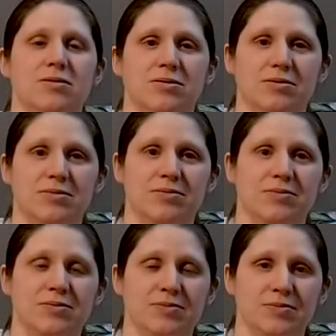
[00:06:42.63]

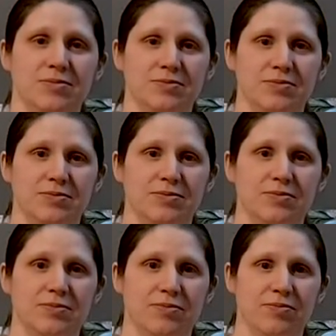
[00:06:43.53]

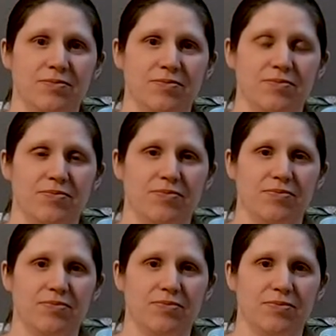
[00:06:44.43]

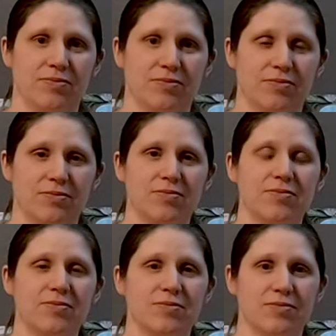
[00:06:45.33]

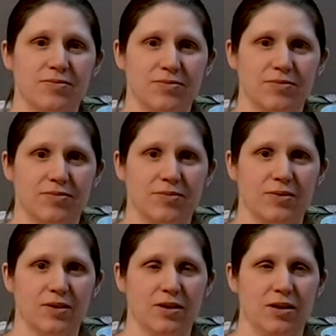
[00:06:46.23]

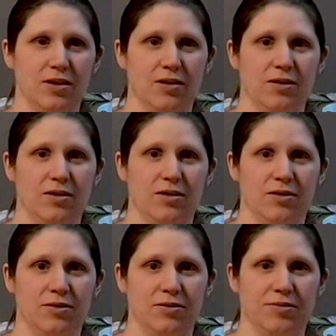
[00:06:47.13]

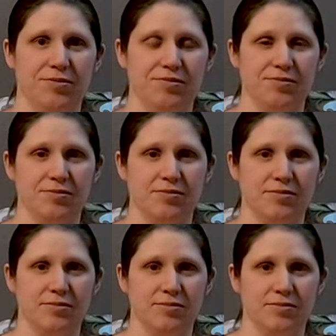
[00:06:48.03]

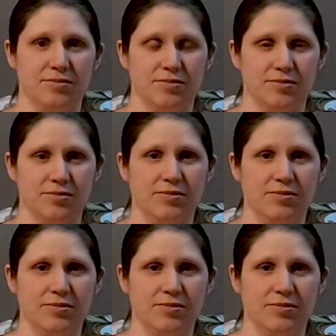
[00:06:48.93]
This person isn't speaking.